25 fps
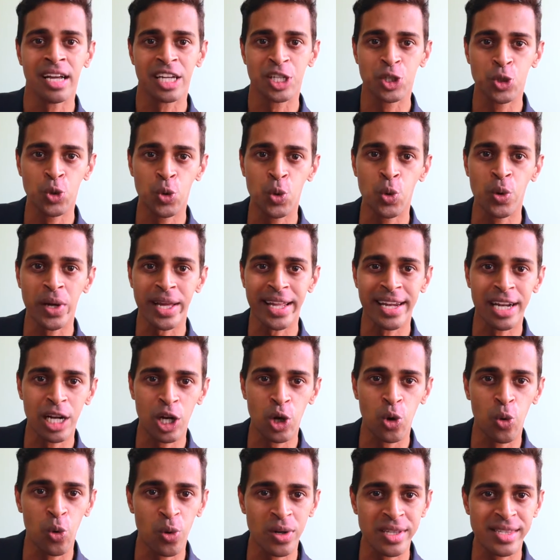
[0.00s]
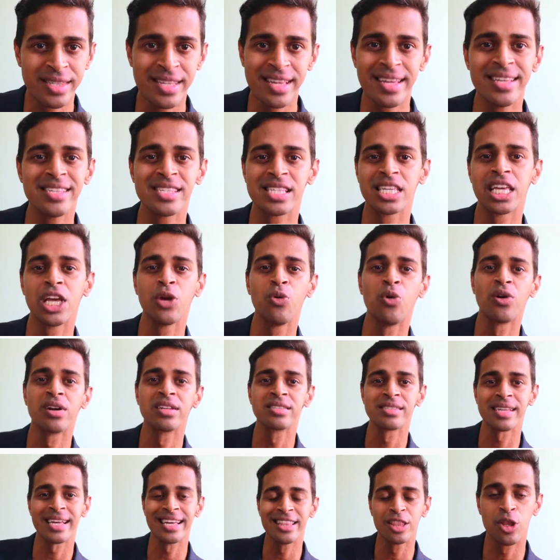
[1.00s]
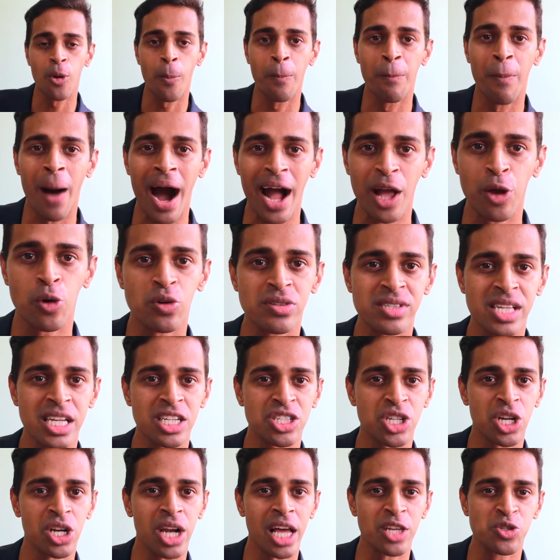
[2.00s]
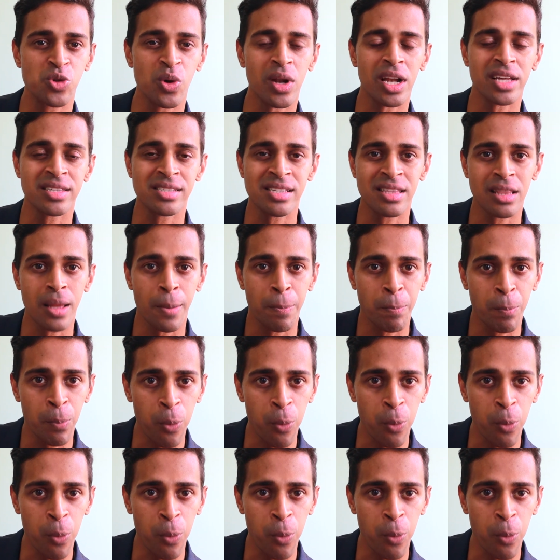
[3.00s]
you include these keywords in the bio section as well as in the